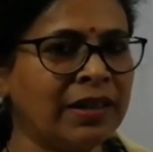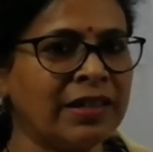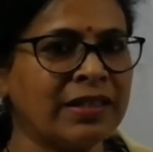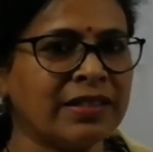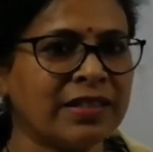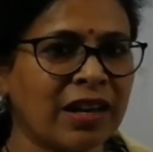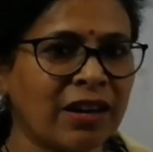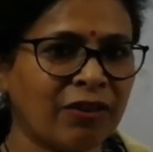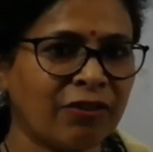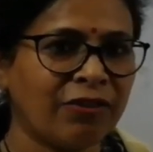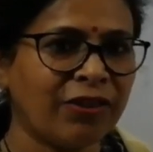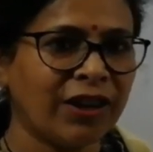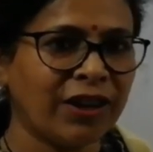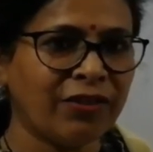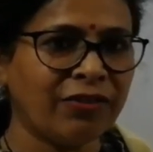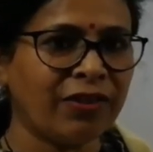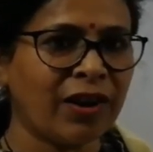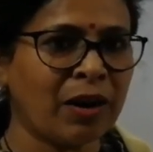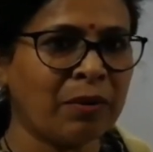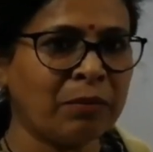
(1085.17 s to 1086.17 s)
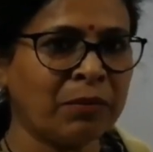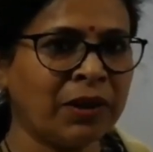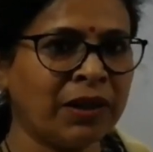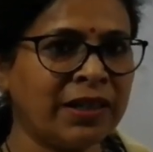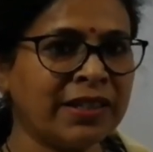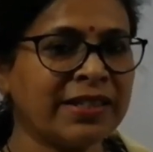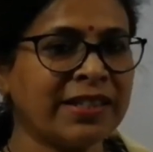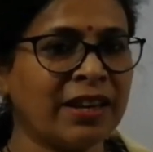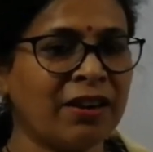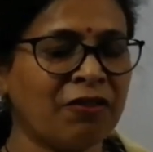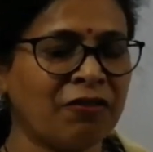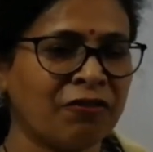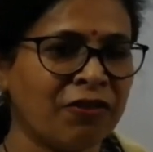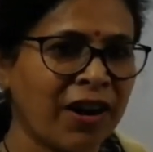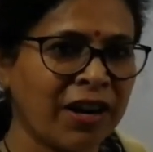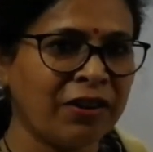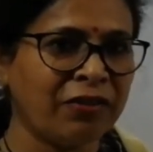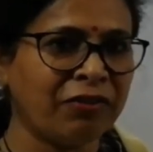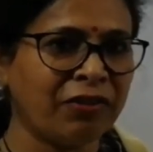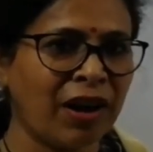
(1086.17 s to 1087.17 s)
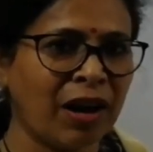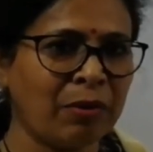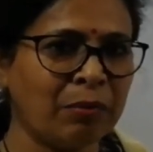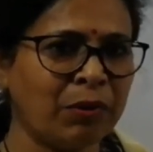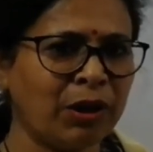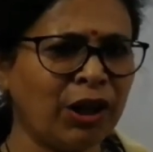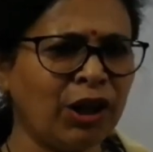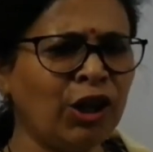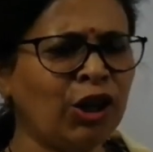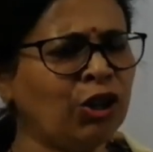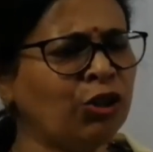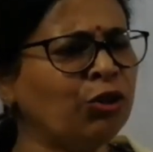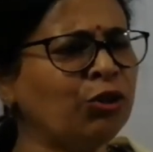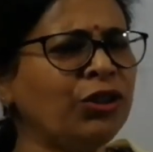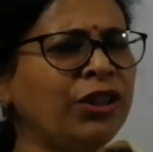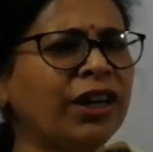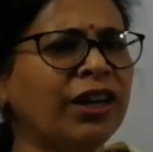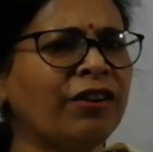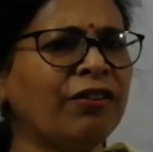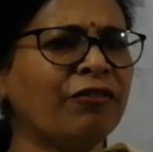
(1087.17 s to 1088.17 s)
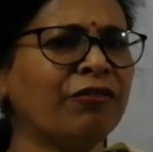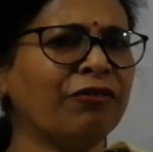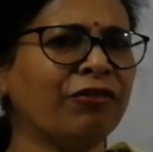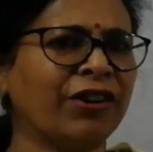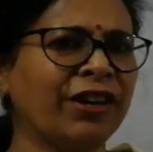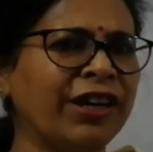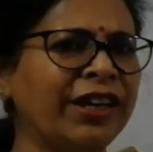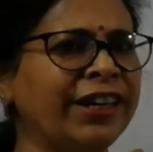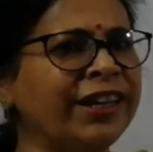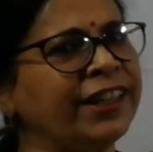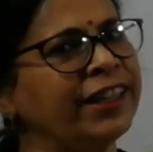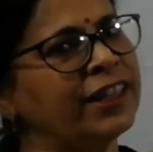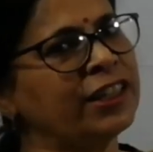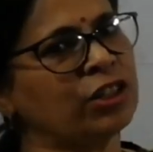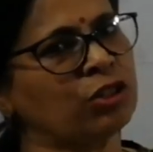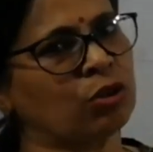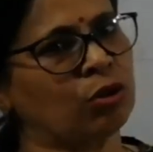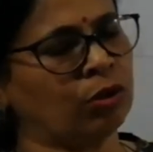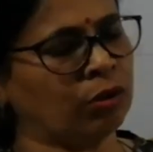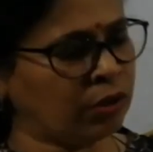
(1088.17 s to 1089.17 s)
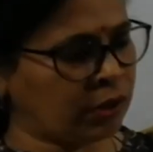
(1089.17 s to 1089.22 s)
sulfate family, sulfide family. So there are various